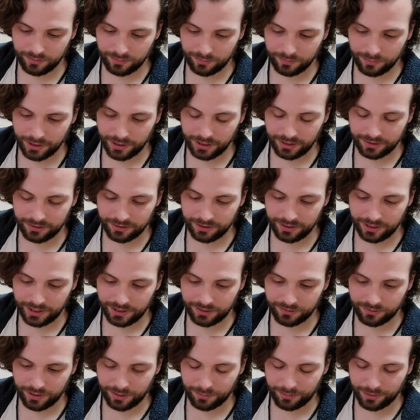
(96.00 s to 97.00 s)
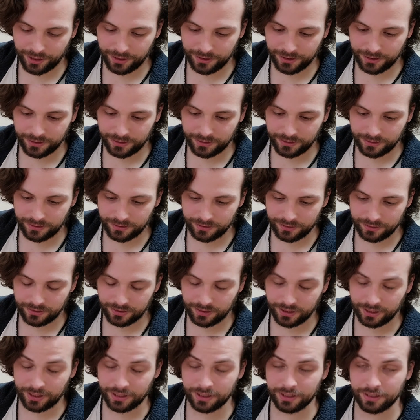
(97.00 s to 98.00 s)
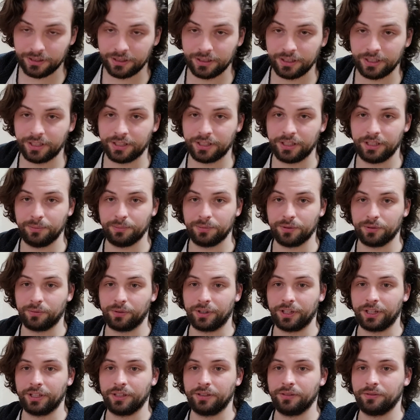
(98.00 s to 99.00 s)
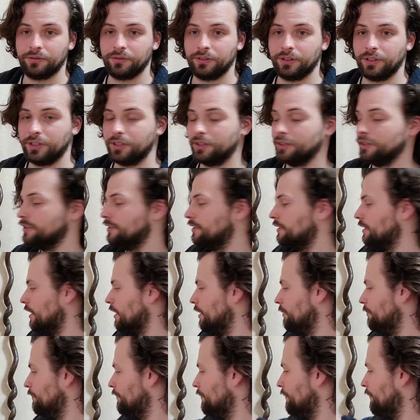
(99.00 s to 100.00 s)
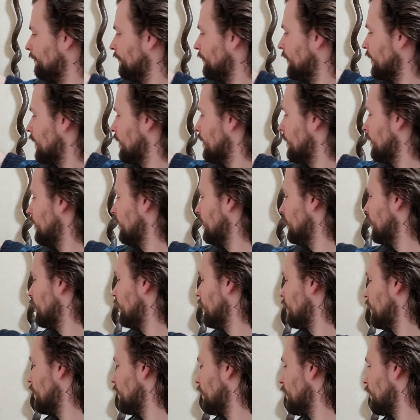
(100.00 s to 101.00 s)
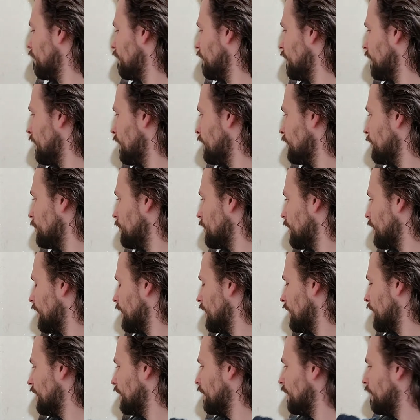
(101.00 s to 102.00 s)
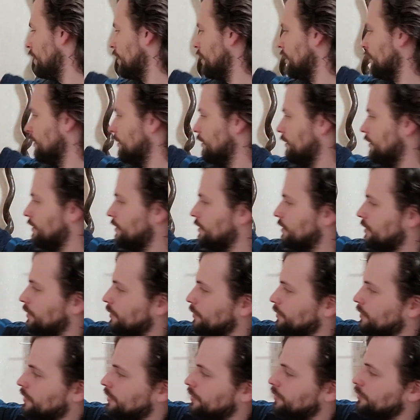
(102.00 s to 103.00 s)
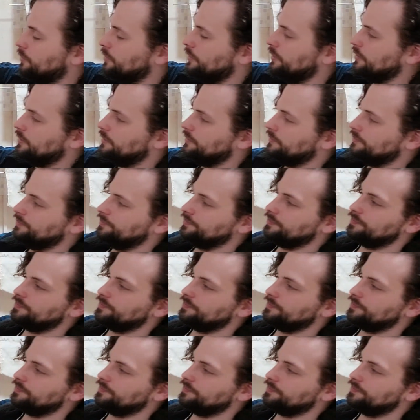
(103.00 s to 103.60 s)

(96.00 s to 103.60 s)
it has a nice vibration, like it keeps ringing for a good time. The other one, so this one,